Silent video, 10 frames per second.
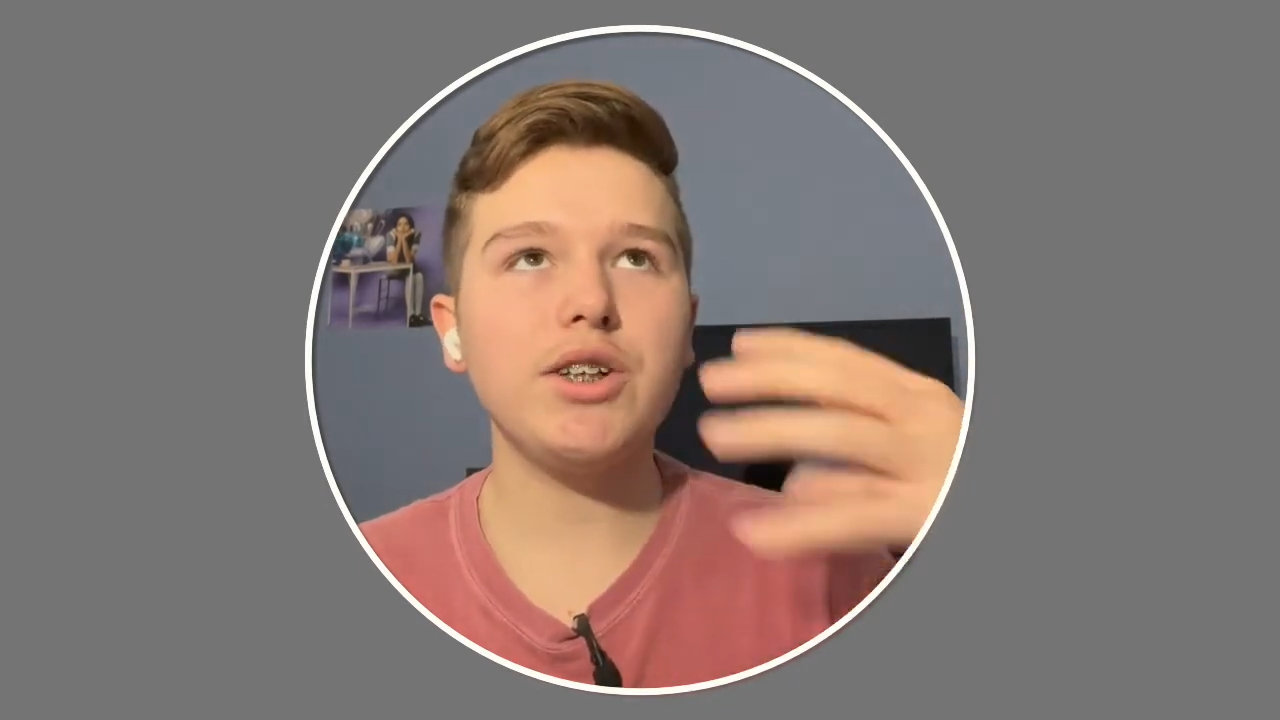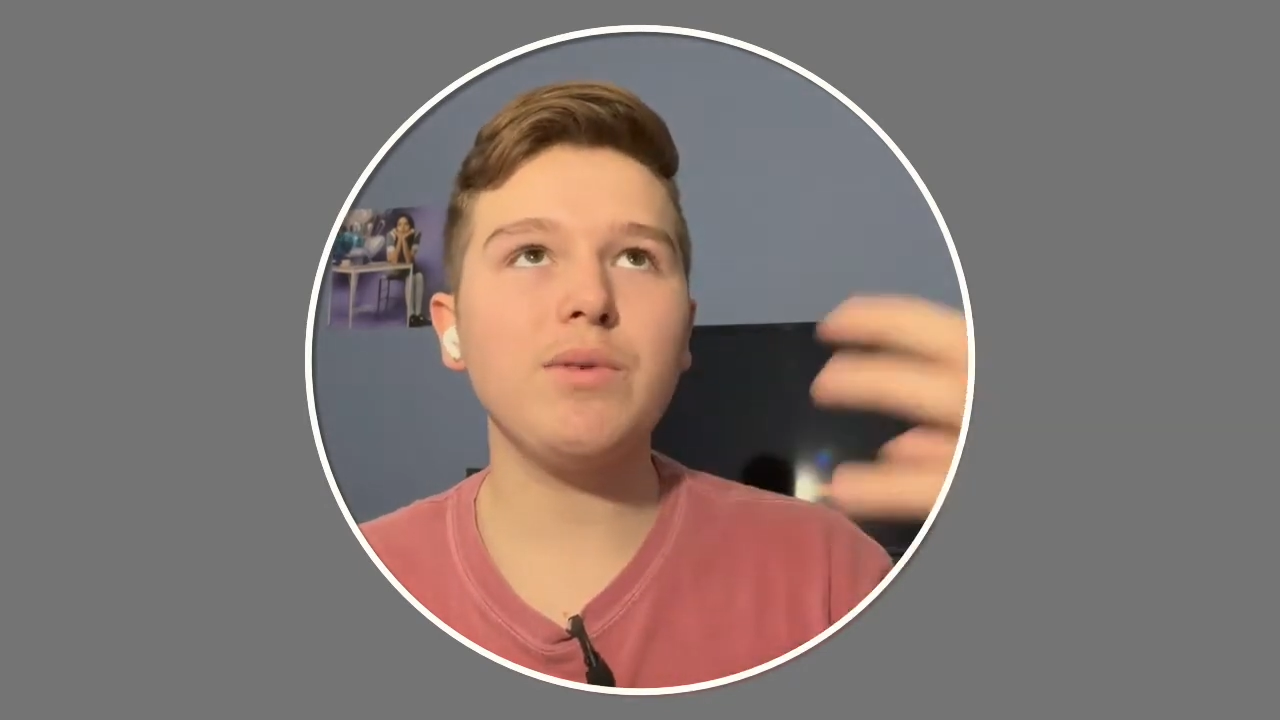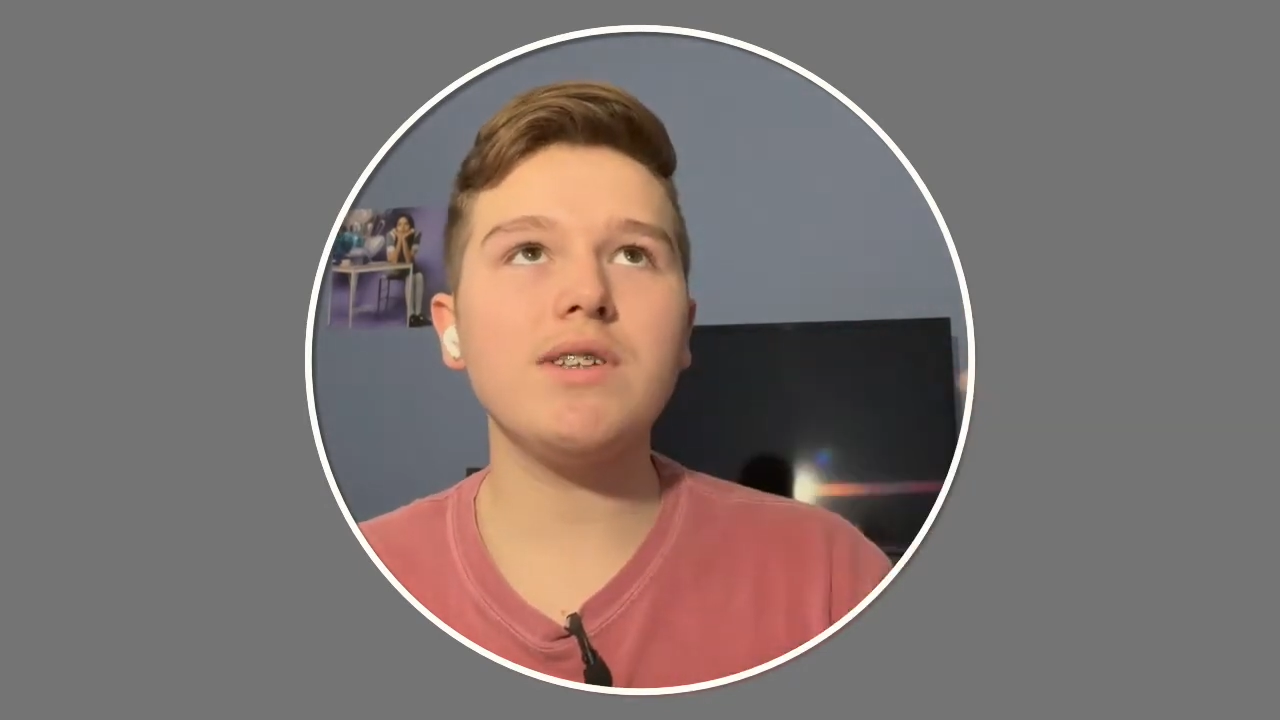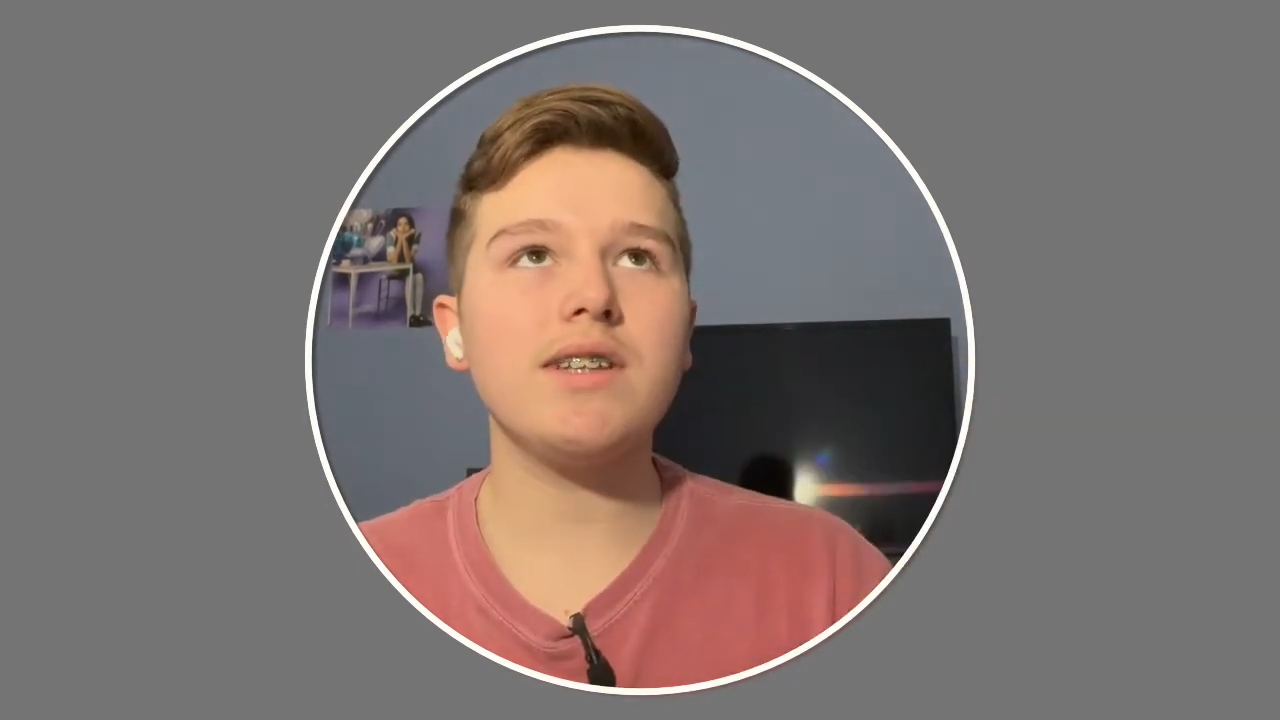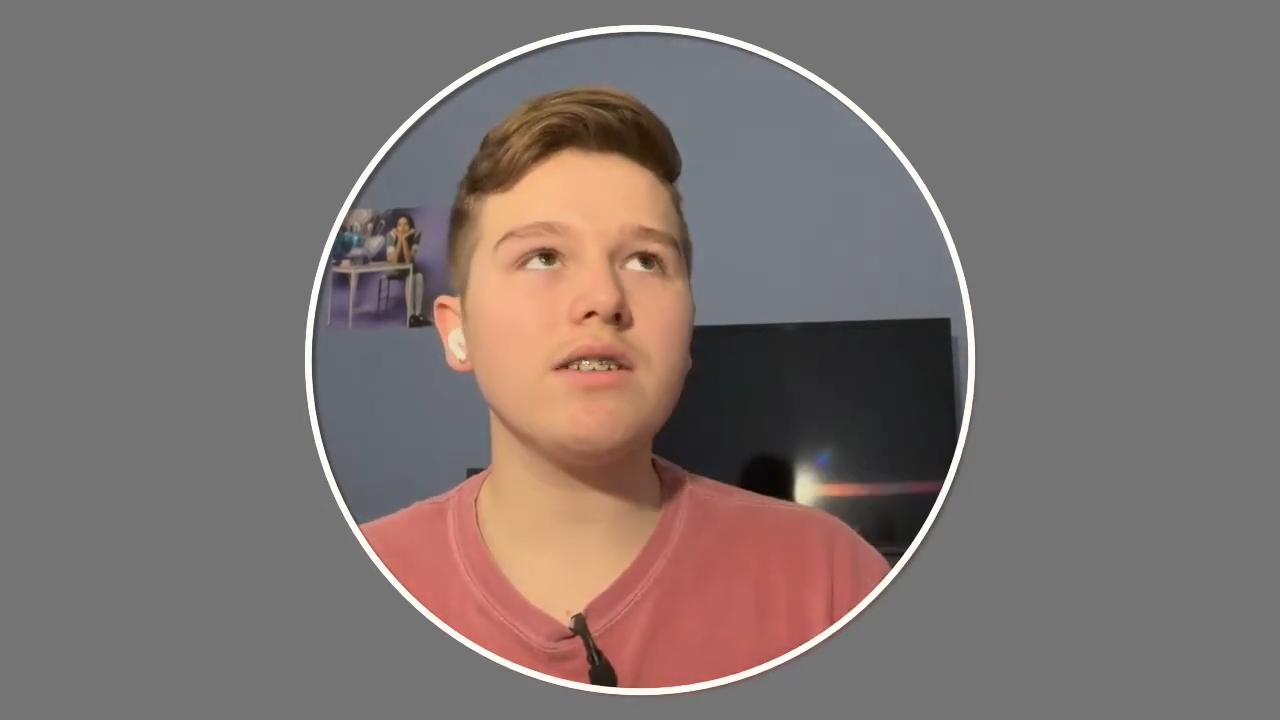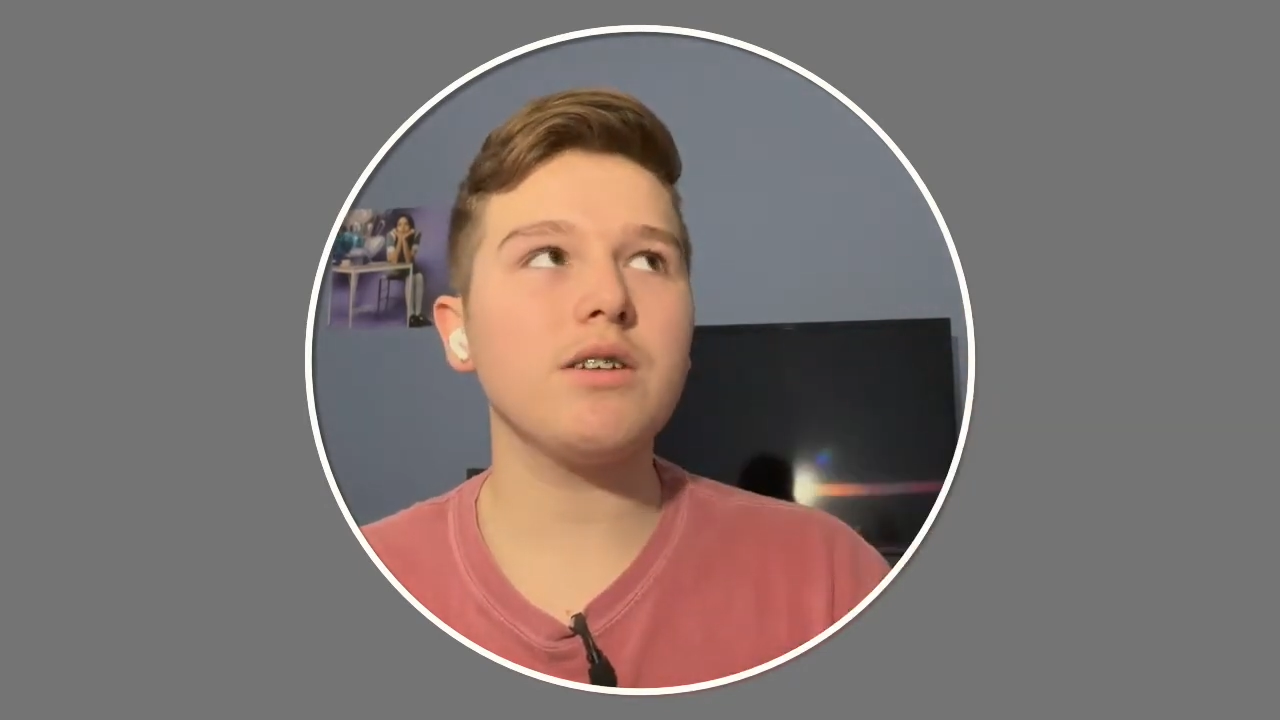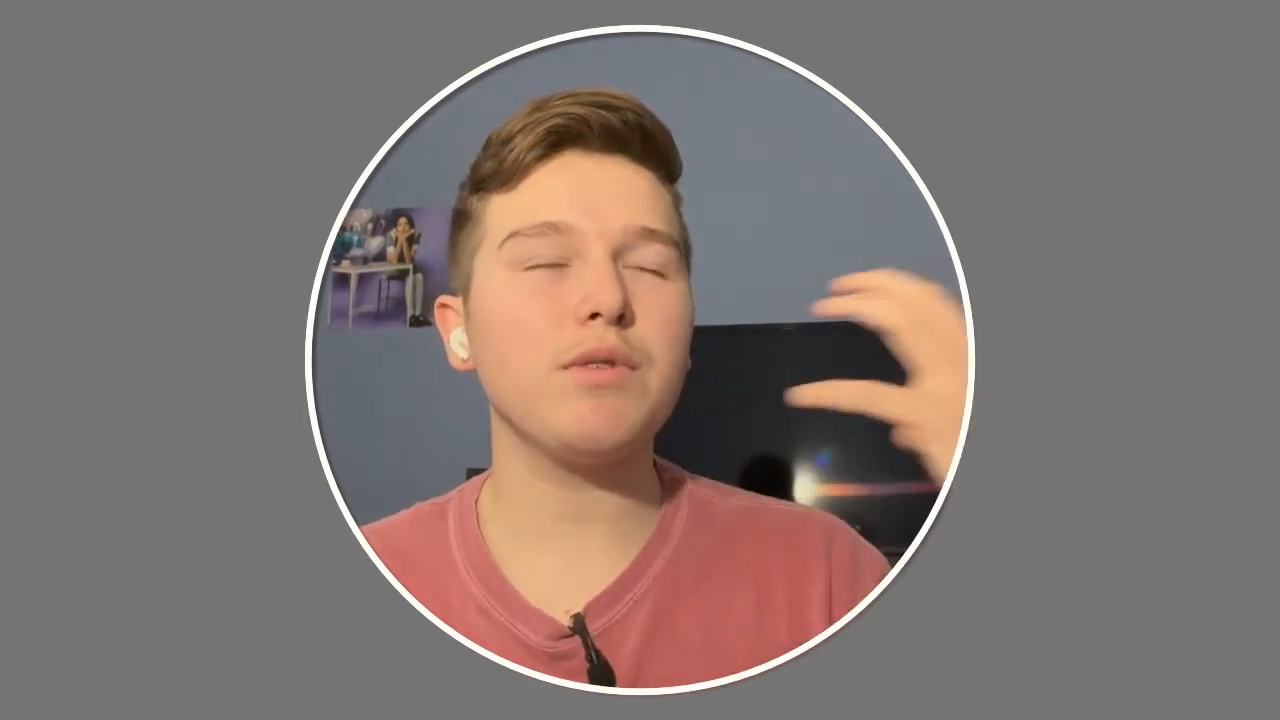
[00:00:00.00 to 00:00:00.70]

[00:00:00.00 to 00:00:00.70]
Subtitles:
would sound good,